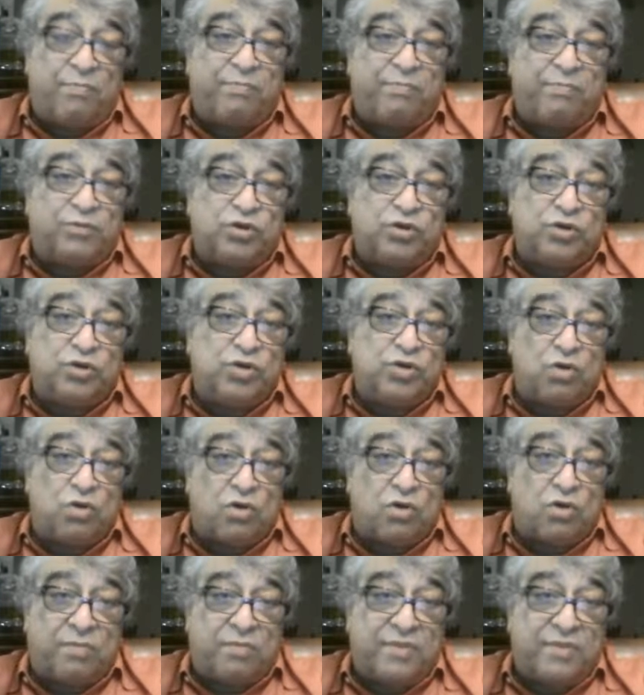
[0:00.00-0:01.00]
to
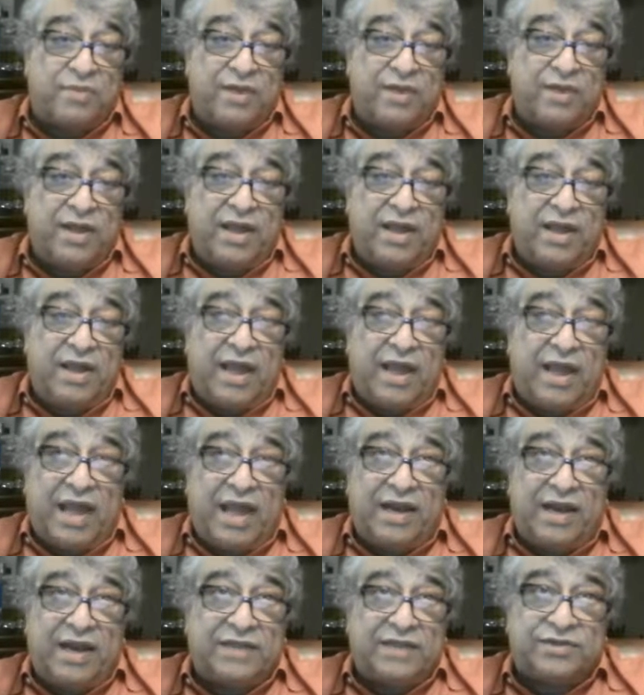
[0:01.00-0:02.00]
Europe
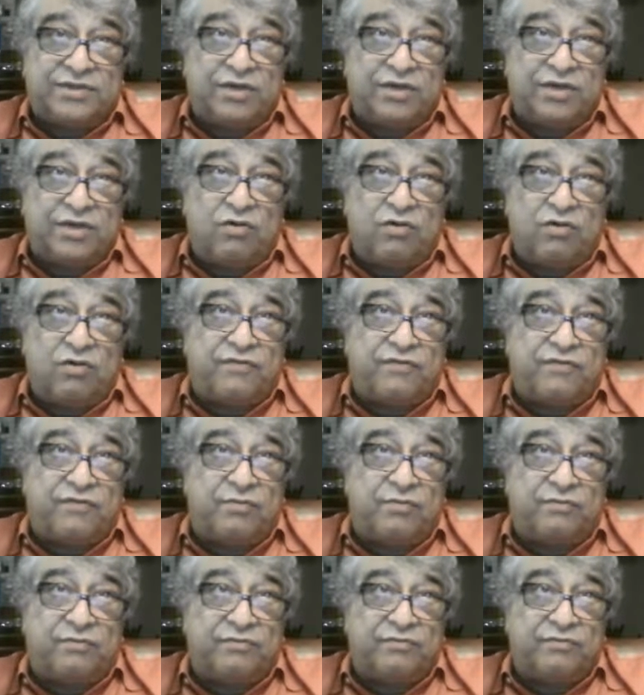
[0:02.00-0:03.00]
and let's say go
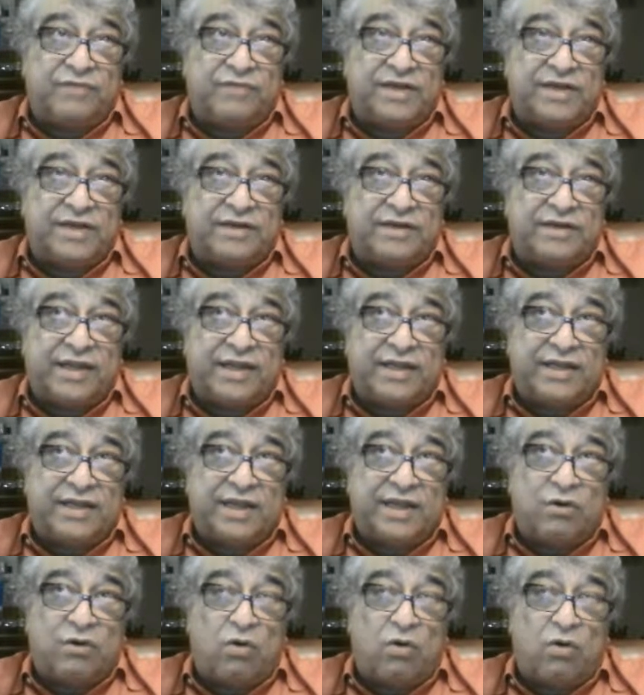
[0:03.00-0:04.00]
from Netherlands
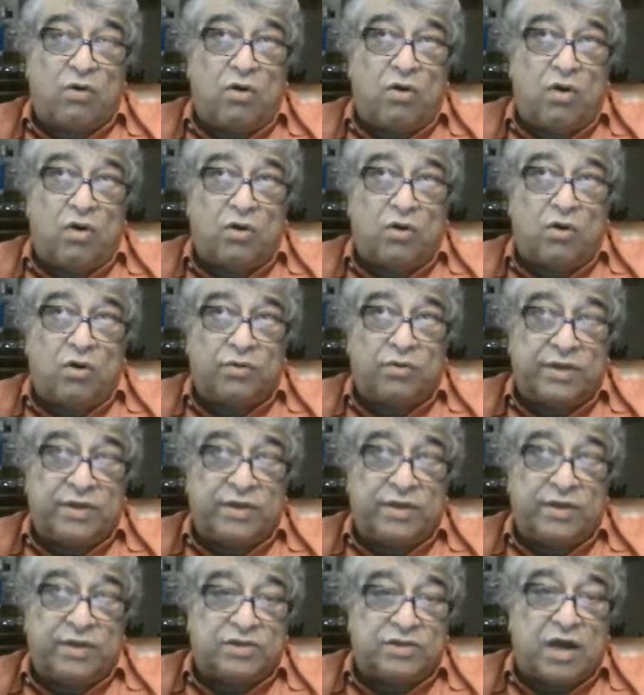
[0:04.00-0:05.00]
and go all the way
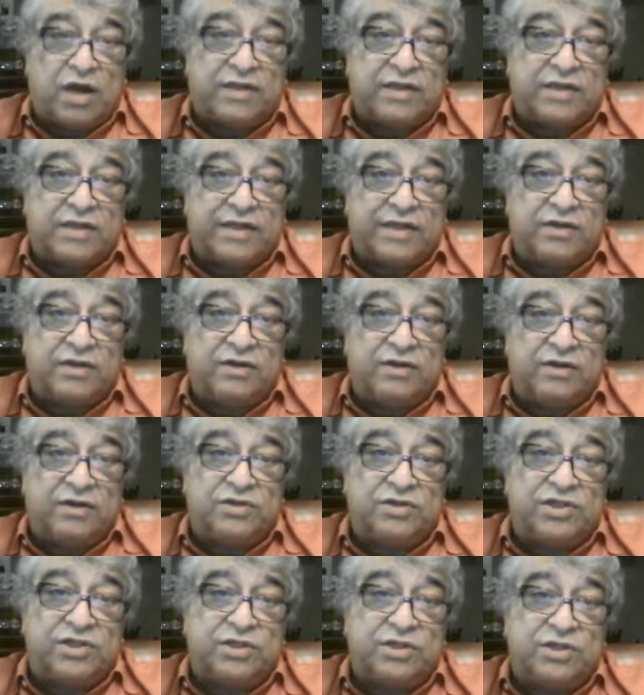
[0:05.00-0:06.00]
to Scotland, you're going
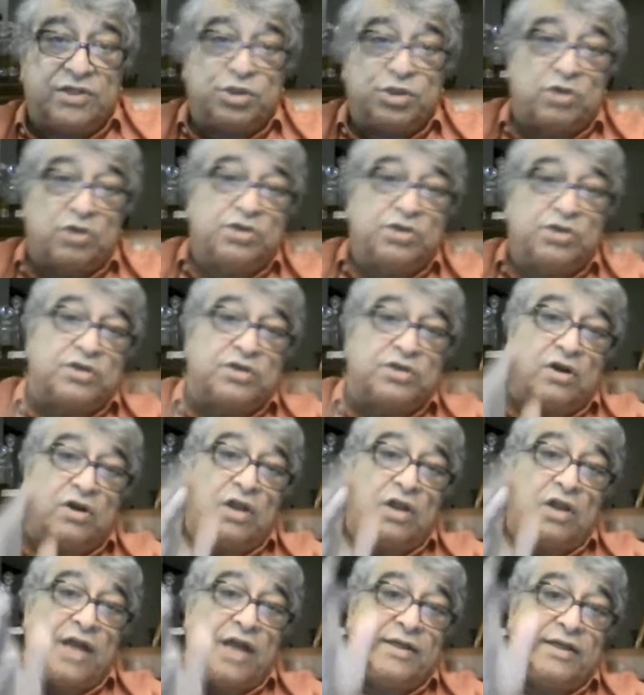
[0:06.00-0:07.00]
to see the churches are
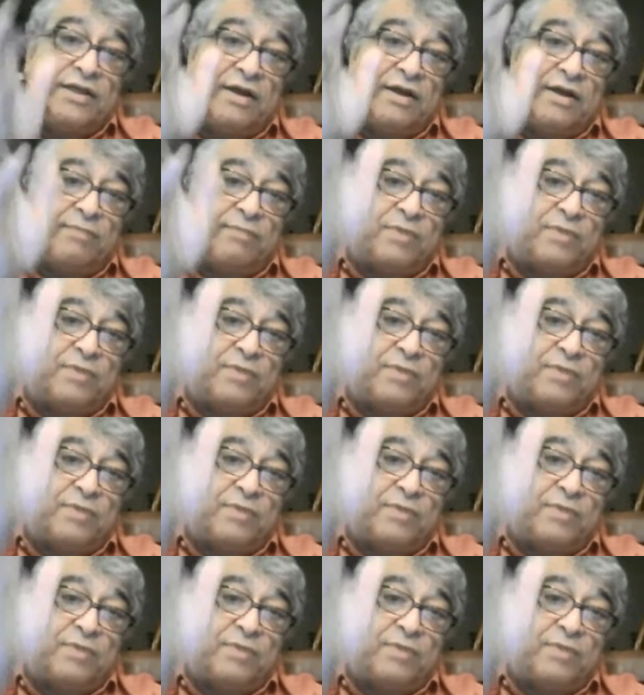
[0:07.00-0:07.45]
lined up.